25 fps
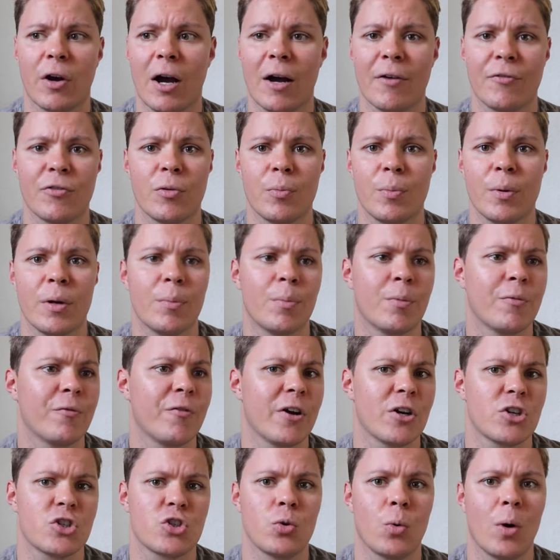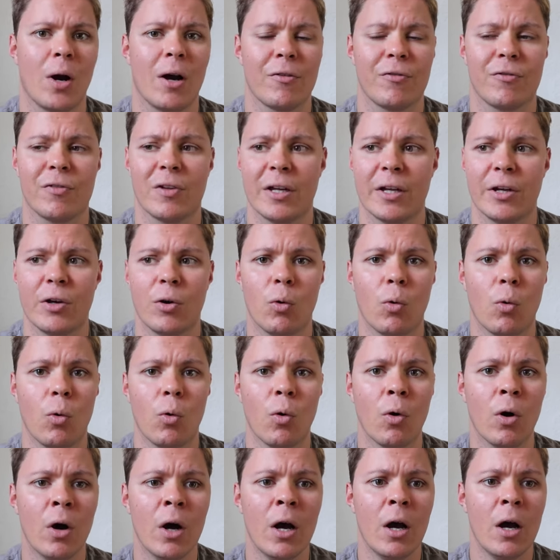I have to be a professional athlete,
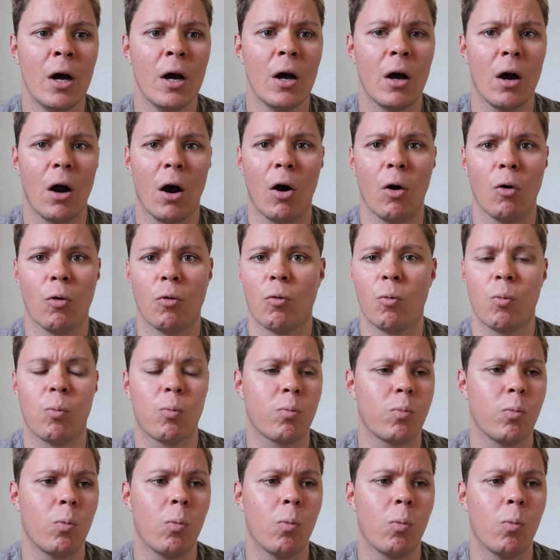or oh,